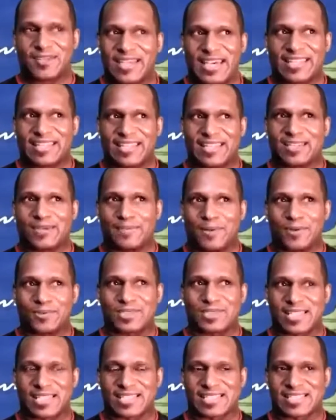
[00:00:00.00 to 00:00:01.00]
and then your
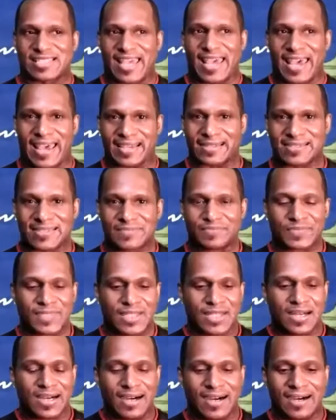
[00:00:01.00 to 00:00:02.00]
post gets tagged.
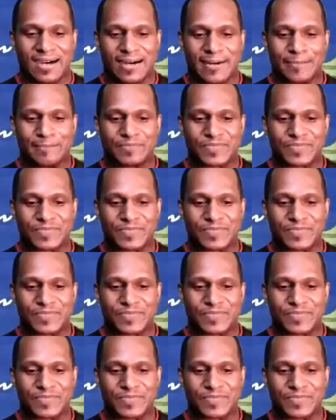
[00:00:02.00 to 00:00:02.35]
Um,